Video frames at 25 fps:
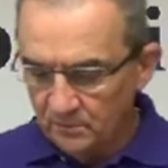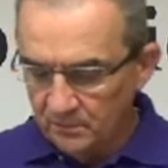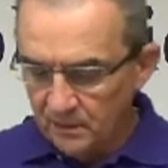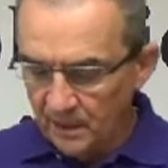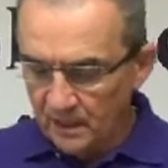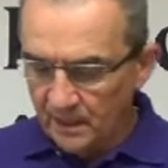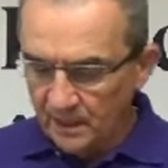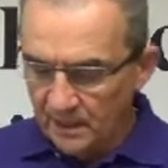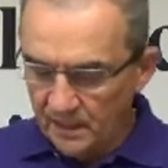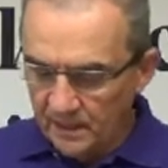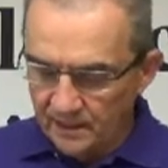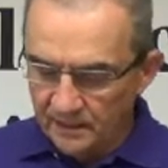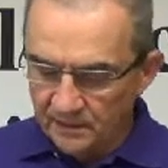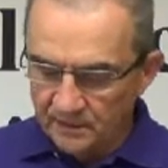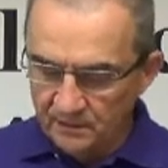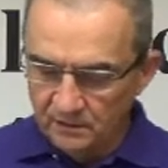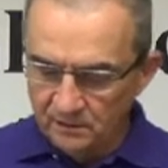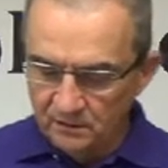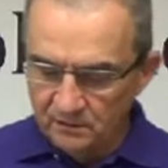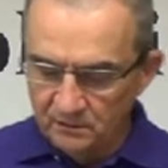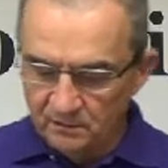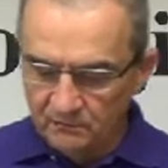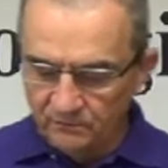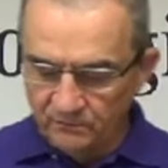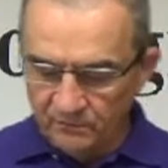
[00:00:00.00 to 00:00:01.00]

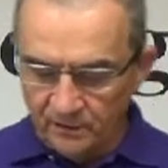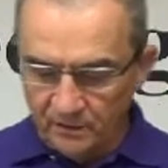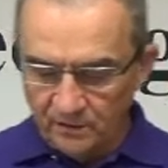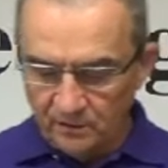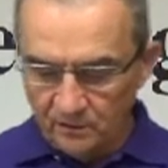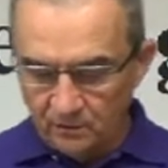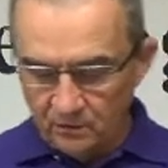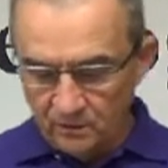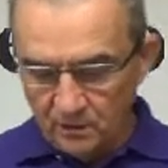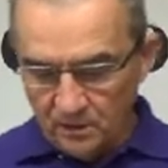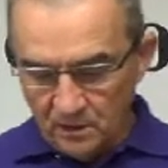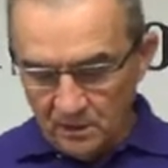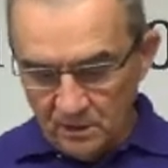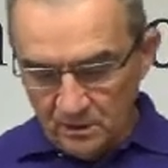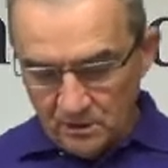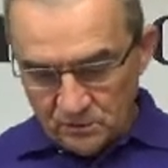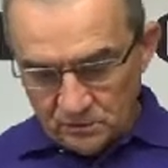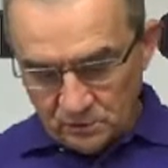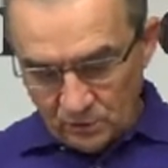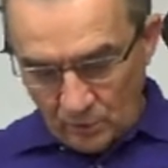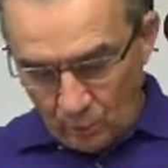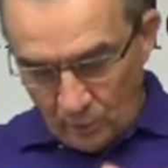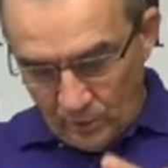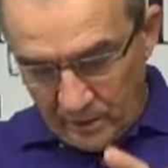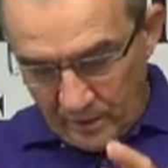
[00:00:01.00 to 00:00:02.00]
behind the veil.
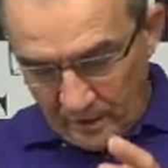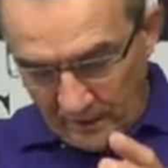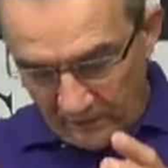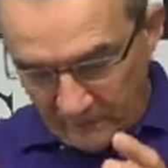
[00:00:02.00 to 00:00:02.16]
So we